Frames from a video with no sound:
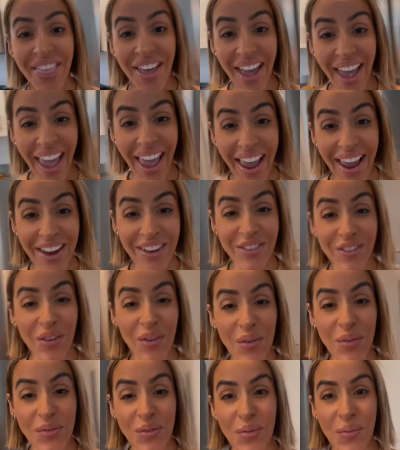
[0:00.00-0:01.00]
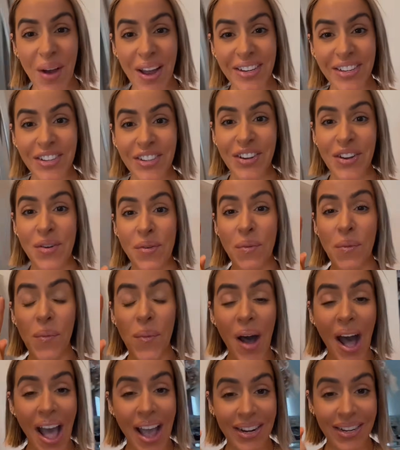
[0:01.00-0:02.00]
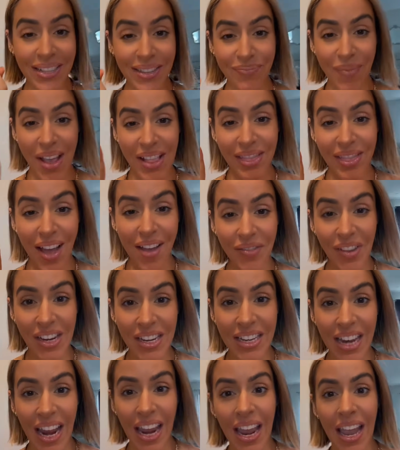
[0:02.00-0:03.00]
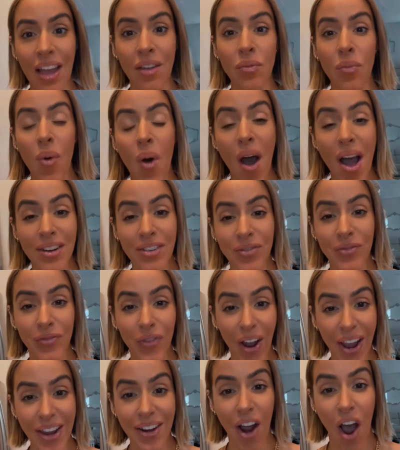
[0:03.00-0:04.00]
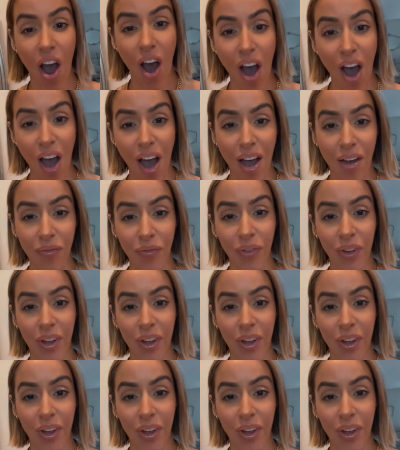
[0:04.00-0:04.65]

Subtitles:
age-old question, why does my loving tan wash right off?